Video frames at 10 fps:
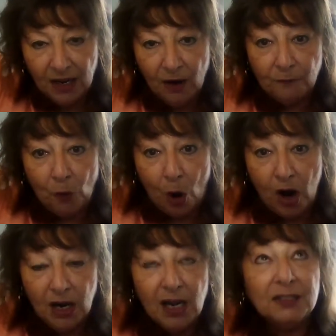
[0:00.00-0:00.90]

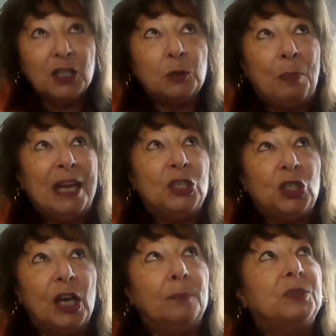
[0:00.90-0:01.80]
for the
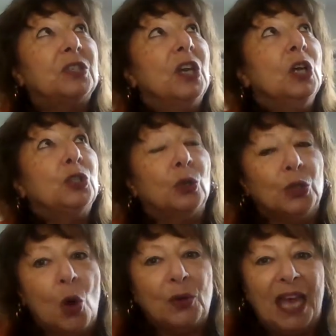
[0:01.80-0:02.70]
spaceships to
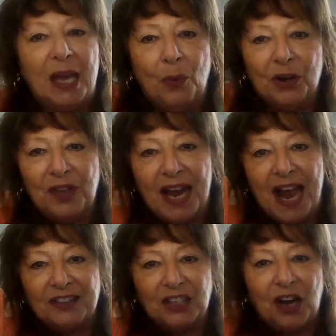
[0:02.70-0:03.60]
locate where they
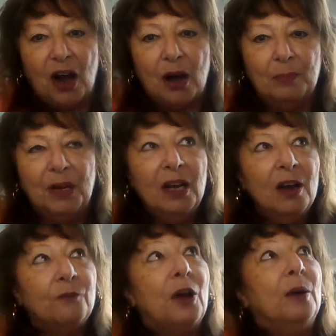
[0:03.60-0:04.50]
had to come
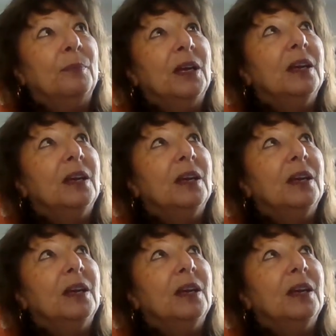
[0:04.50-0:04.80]
from,